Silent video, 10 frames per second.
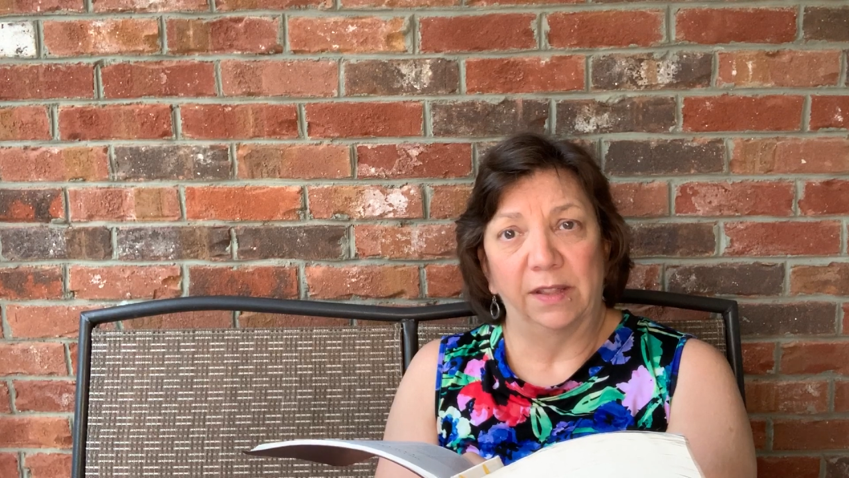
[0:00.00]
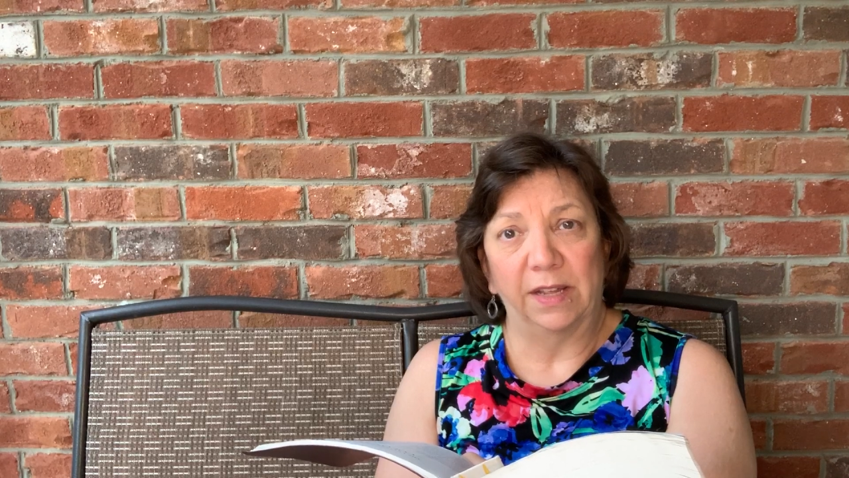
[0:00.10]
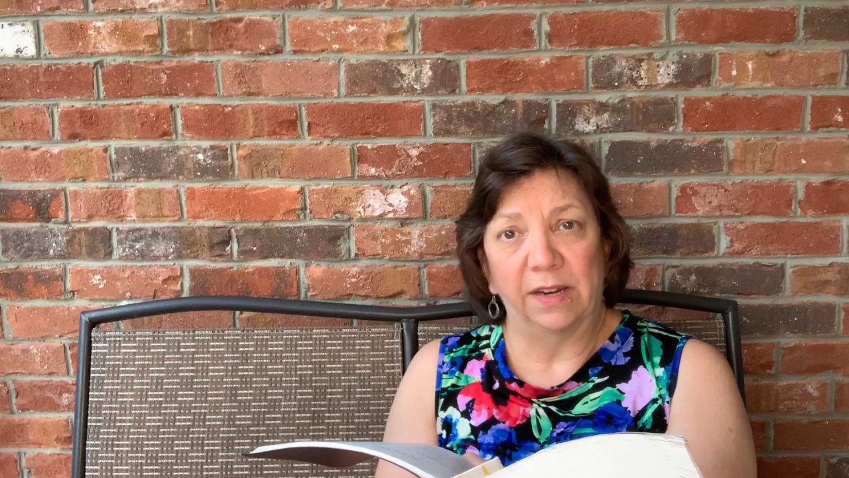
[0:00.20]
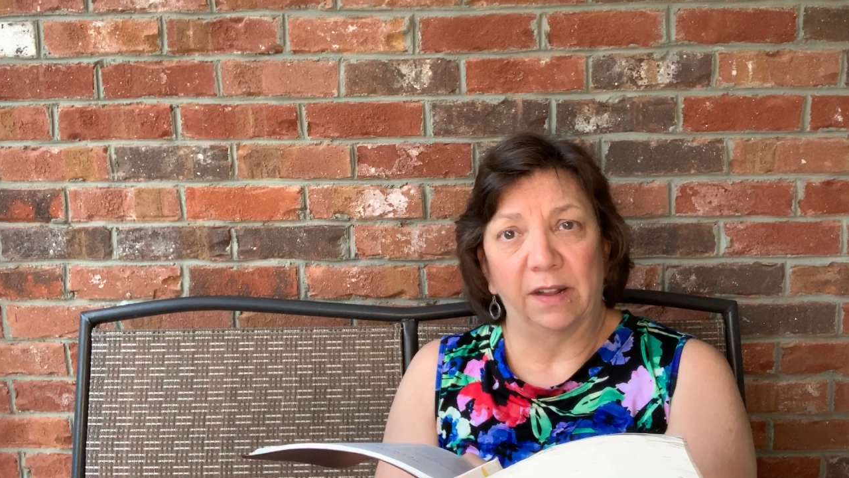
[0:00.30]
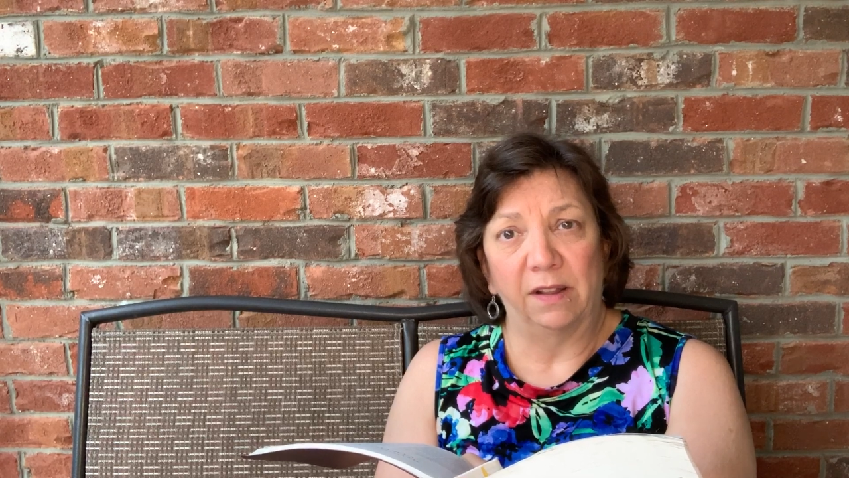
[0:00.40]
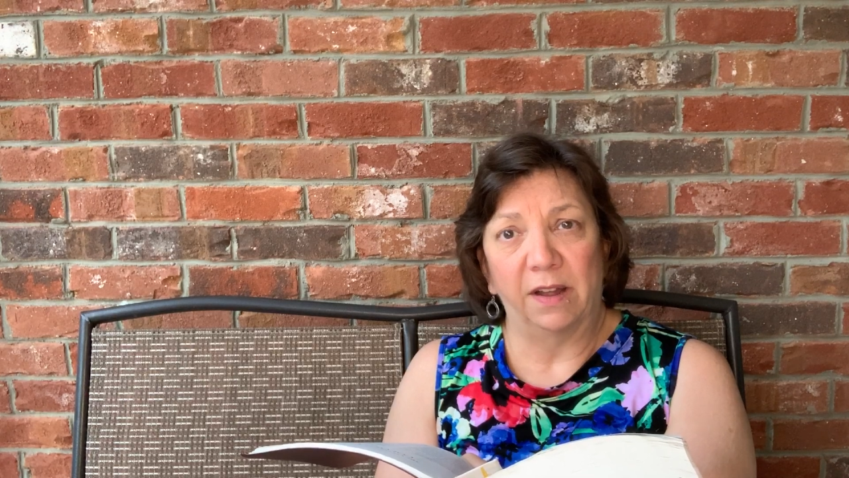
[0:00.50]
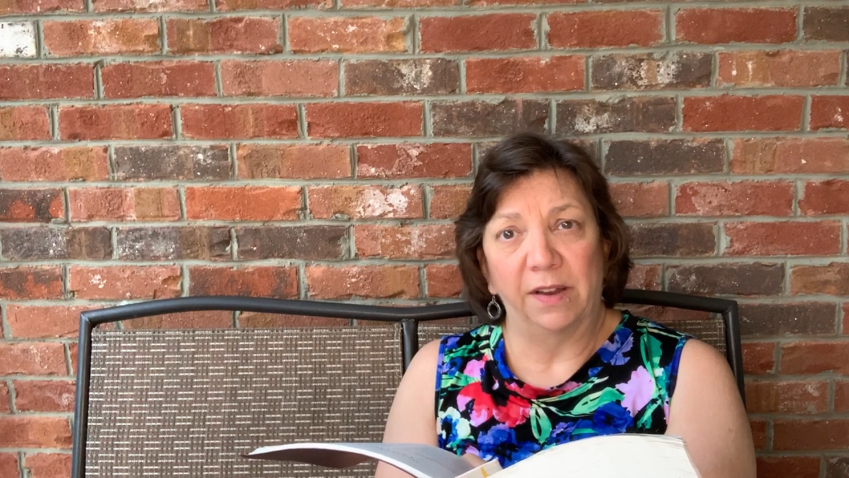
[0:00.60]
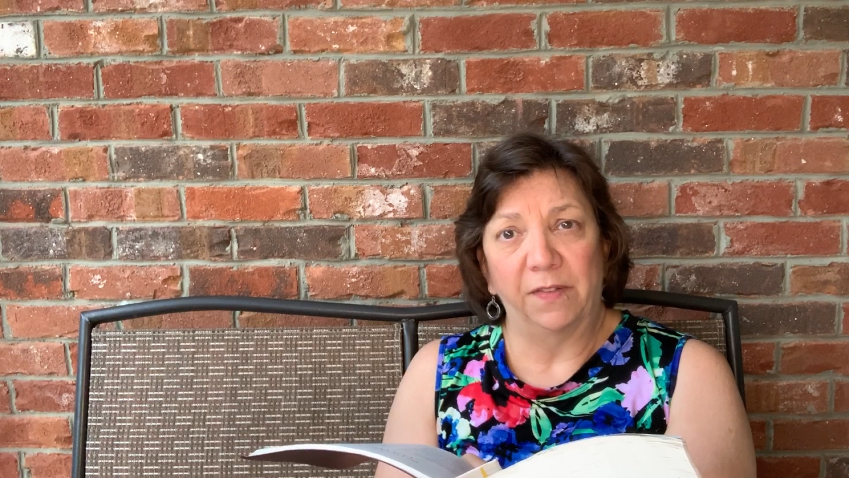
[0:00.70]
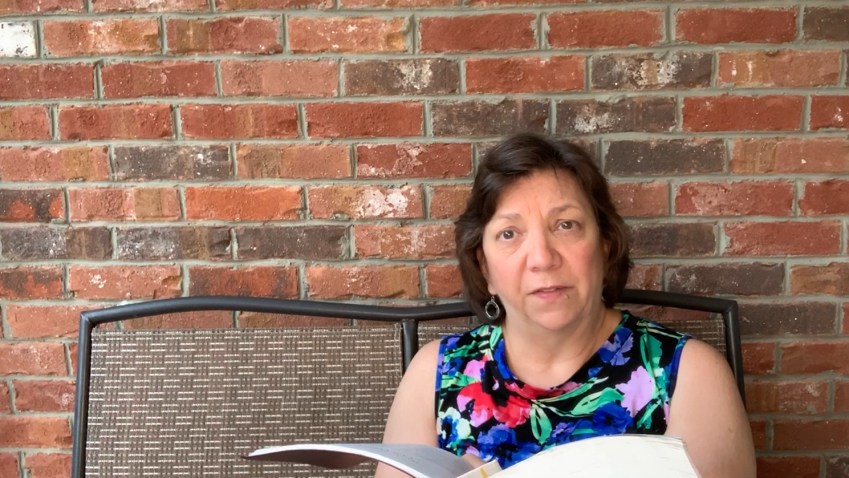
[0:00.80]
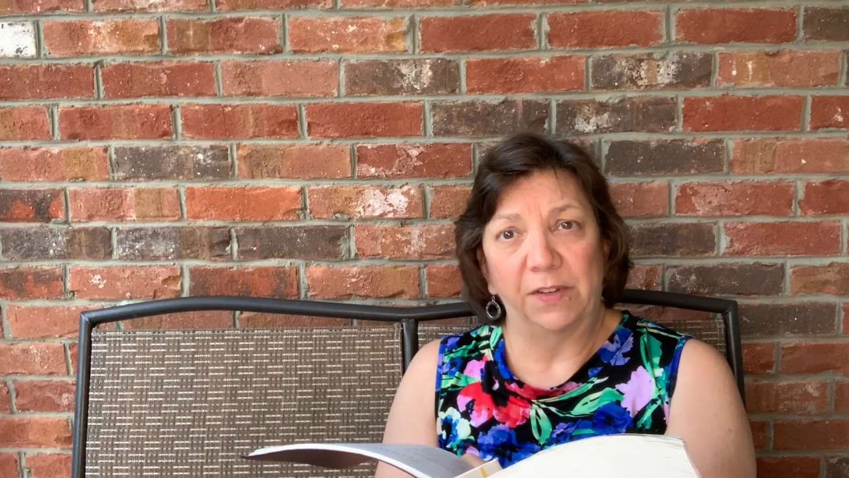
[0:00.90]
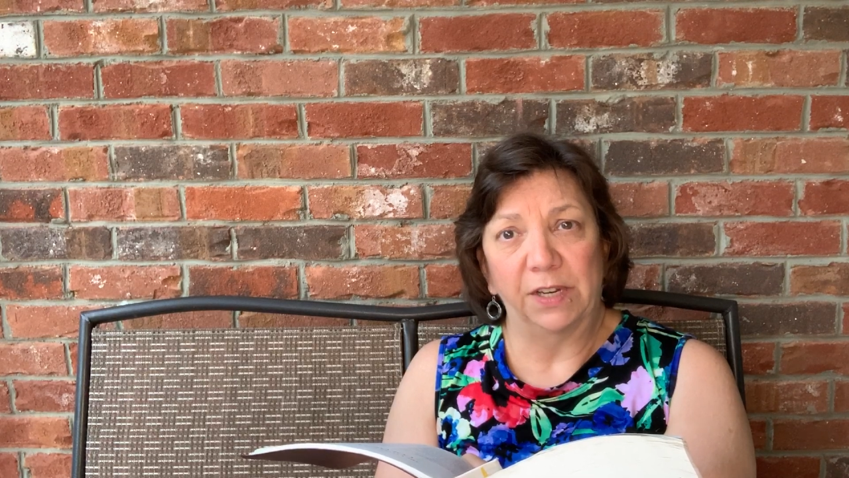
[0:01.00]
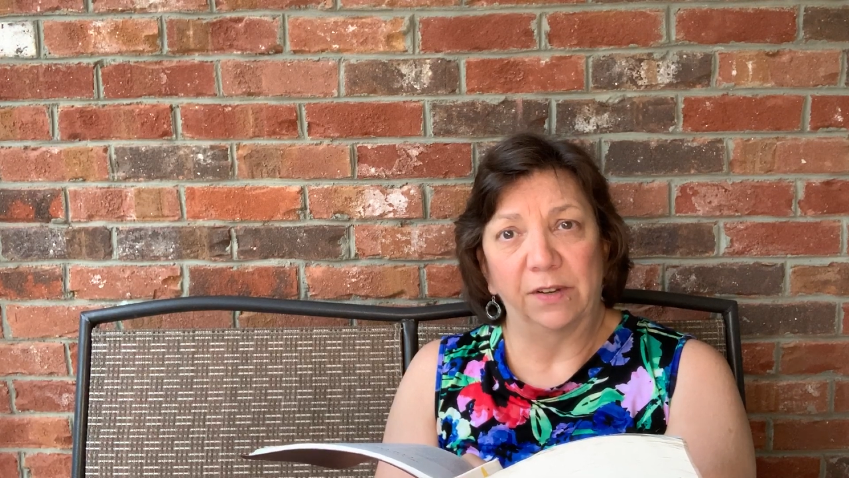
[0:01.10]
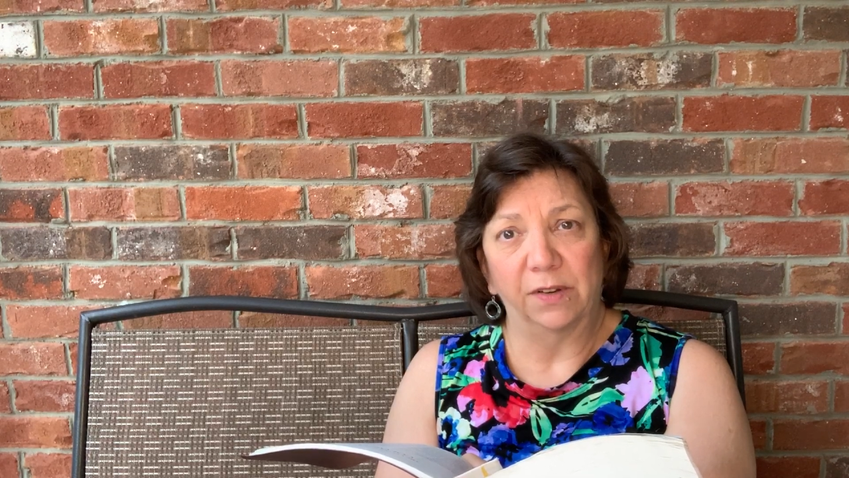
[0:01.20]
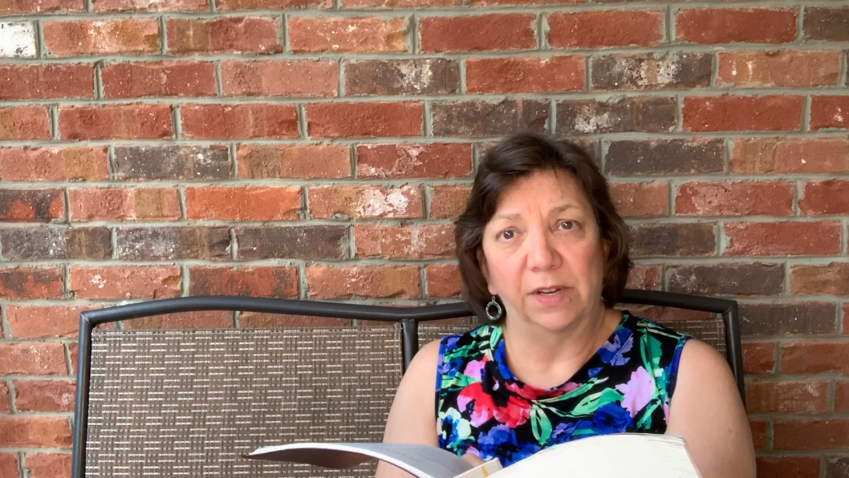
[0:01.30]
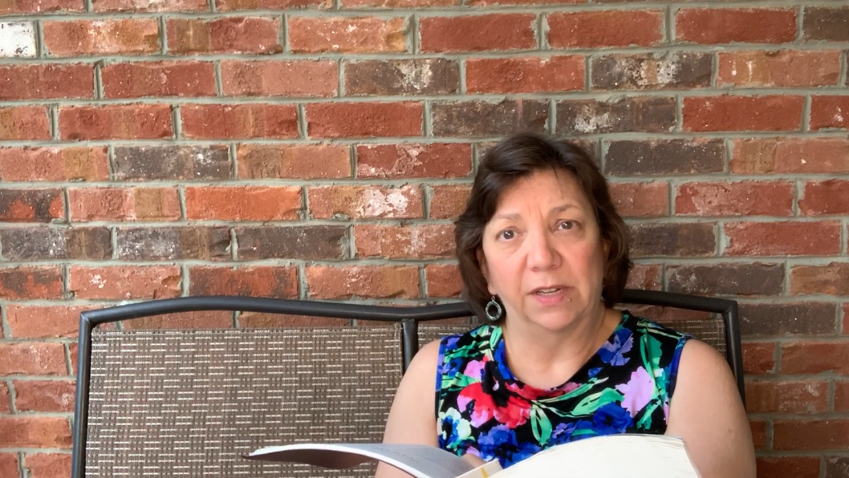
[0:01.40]
that a life of
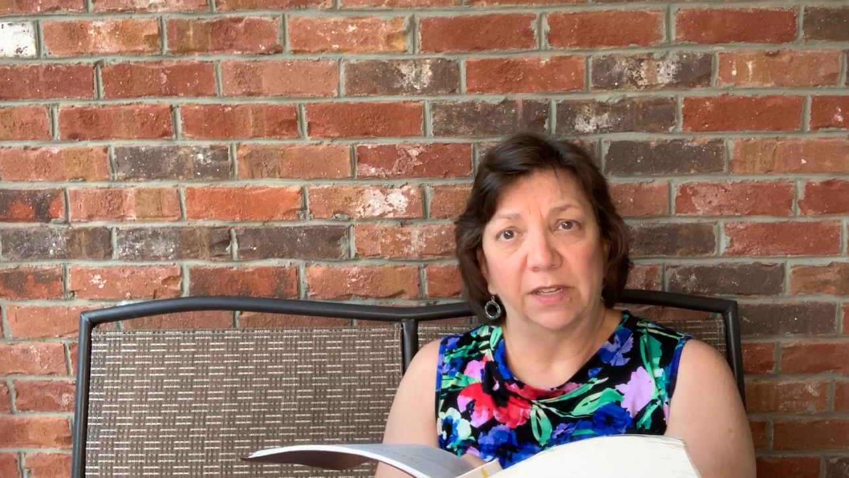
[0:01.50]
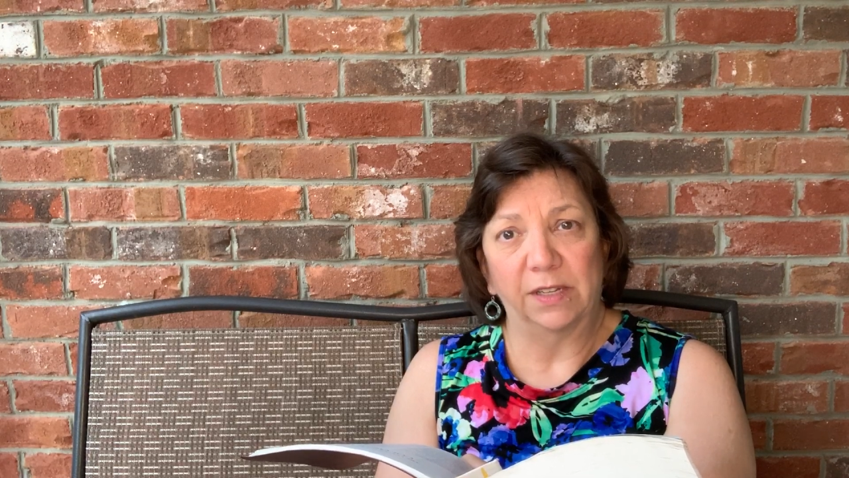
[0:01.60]
gentleness